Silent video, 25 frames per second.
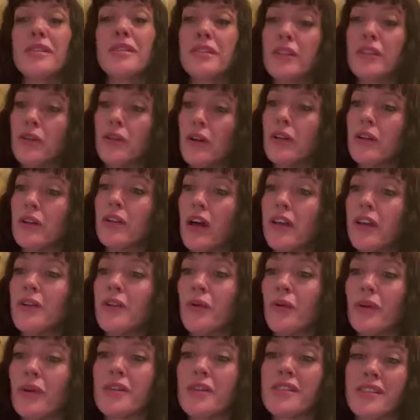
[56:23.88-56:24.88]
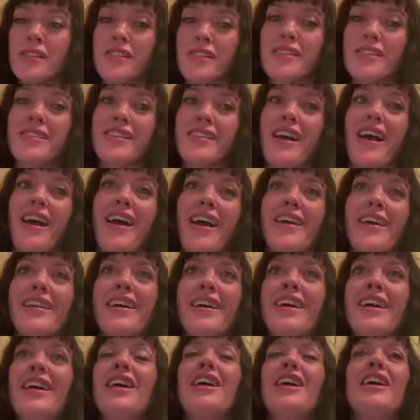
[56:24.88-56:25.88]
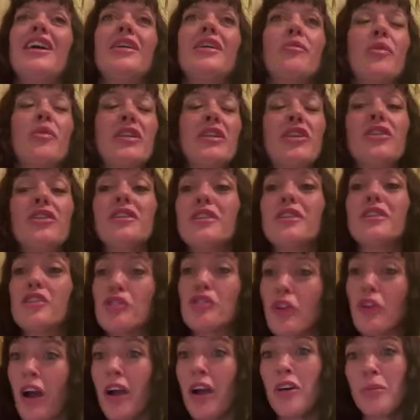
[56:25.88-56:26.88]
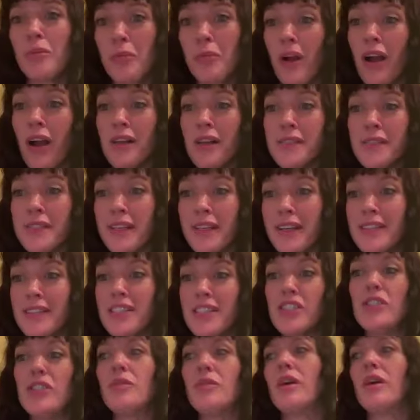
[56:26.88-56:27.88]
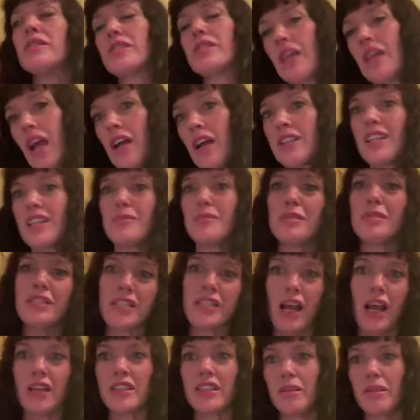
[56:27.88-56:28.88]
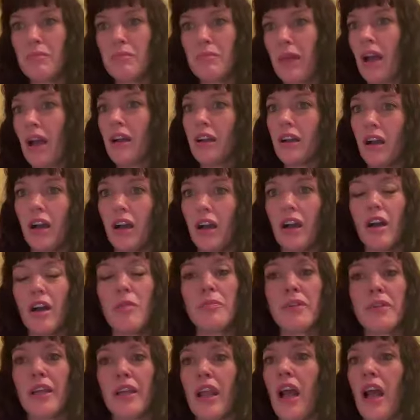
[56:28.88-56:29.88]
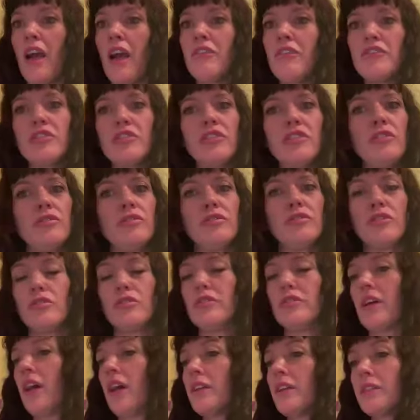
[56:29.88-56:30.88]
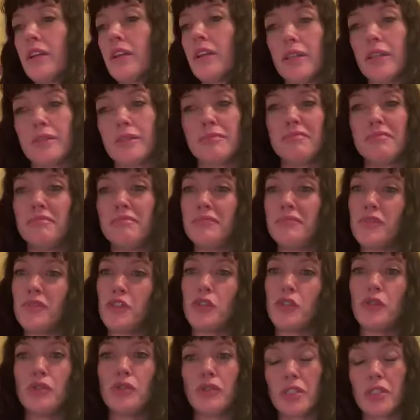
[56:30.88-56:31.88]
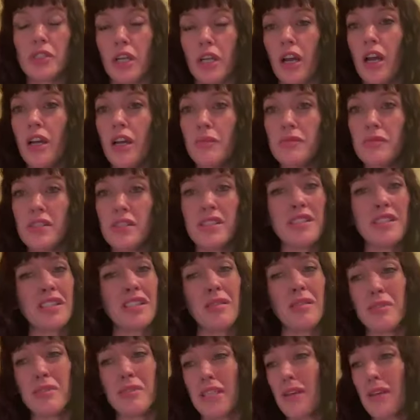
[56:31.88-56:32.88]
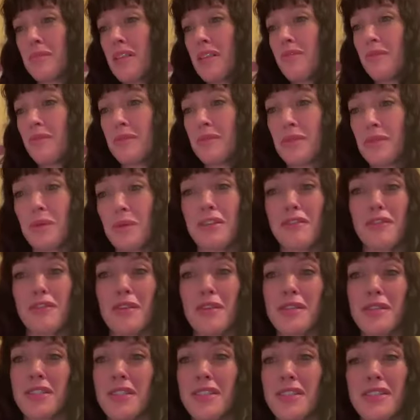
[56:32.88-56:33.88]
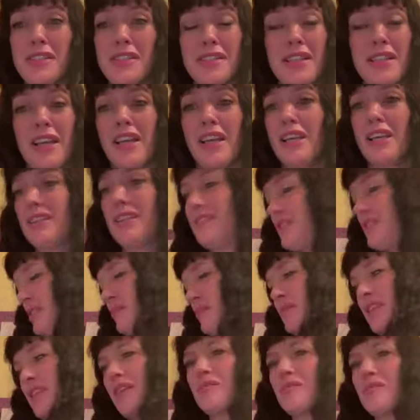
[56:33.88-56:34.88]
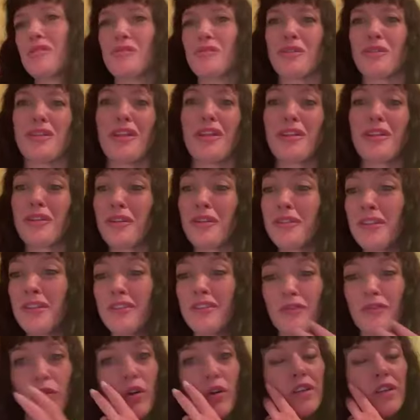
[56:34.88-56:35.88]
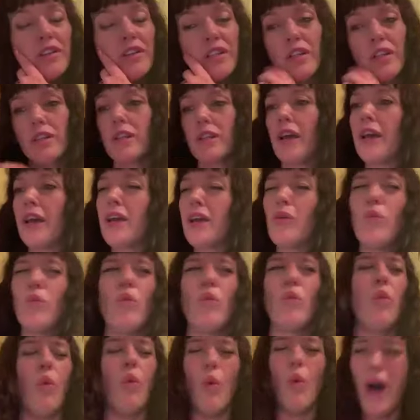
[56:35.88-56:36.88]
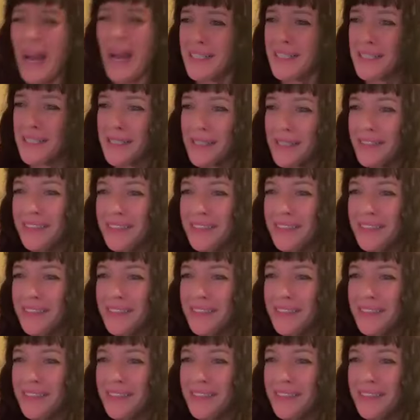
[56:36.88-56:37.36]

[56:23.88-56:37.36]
there are a lot of horses that when you're in the trial process and you untack them and tack them back up, that after you do that like 2 times, and sometimes even between the first and the second, sometimes between the third and the fourth, they're like, what?